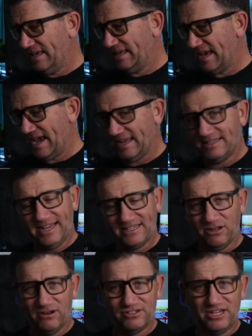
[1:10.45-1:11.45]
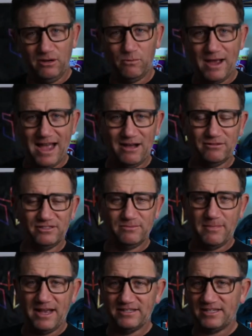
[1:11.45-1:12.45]
Technology, wow, it's
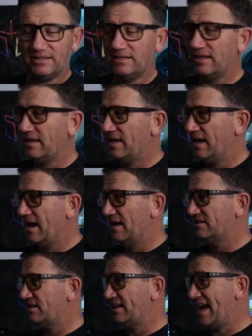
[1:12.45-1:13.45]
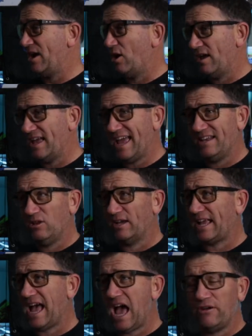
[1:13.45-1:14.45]
amazing. So yeah, I had
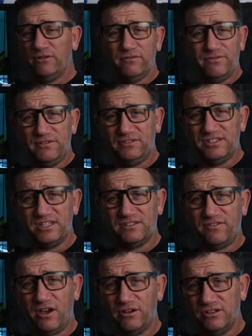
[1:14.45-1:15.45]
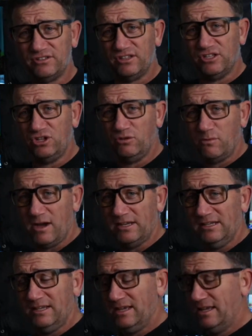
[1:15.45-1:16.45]
like 156 photos in the new one,